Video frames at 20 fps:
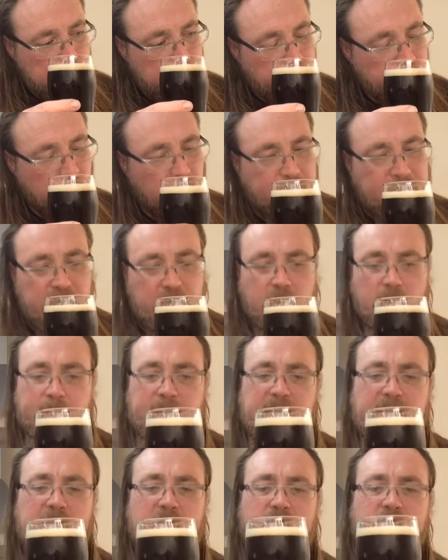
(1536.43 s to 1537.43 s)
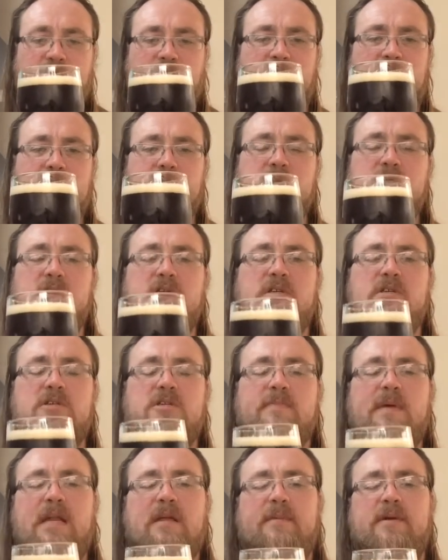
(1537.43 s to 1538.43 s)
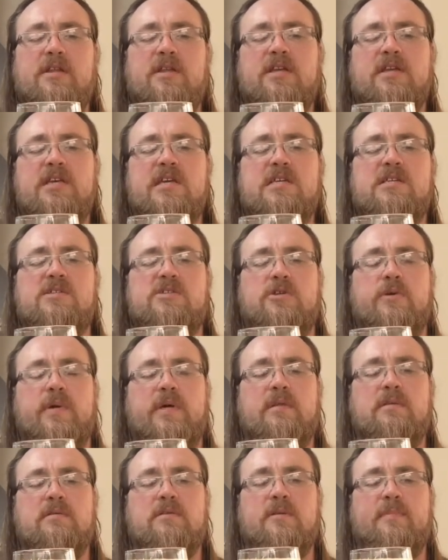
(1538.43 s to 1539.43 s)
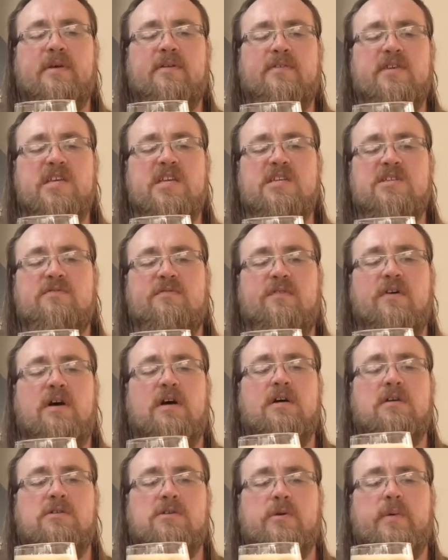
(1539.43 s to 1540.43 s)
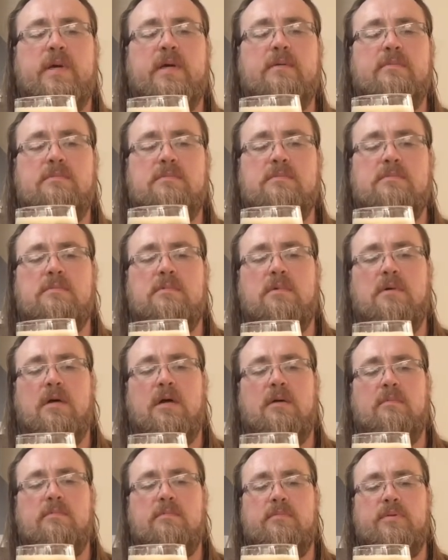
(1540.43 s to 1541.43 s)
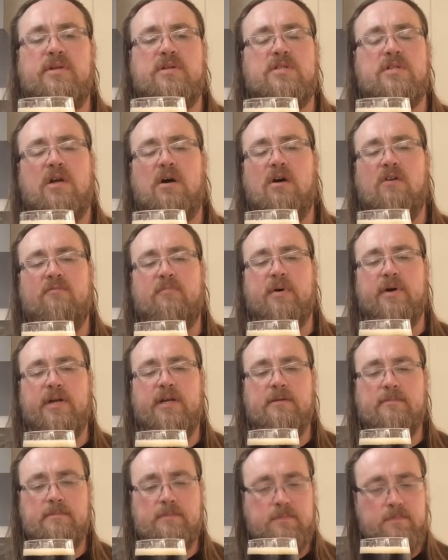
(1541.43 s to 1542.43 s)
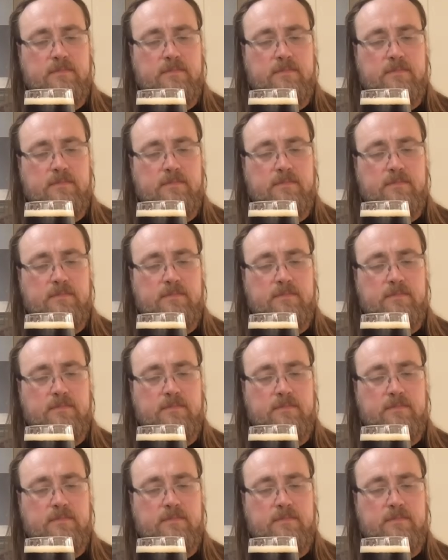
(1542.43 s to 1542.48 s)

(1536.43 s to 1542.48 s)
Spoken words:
Not picking up any off flavours. You can smell a bit of the yeast to it. There's a bit of a yeast funk to it, but it's not off-putting.